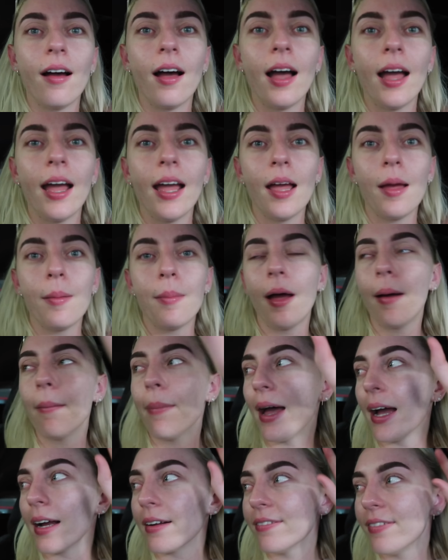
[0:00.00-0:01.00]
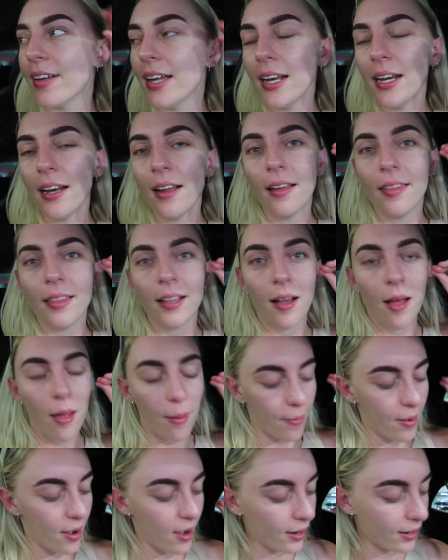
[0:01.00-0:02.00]
I am at Pac Fair now in the
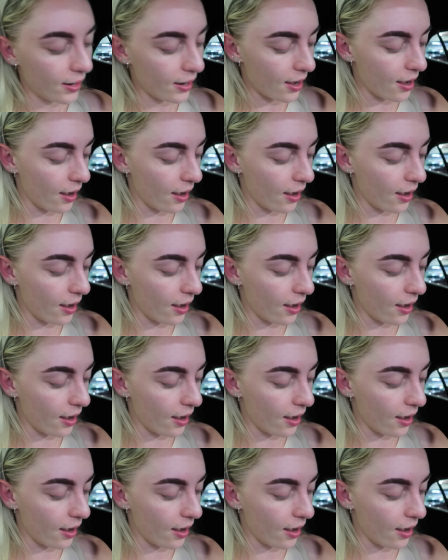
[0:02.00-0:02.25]
car park.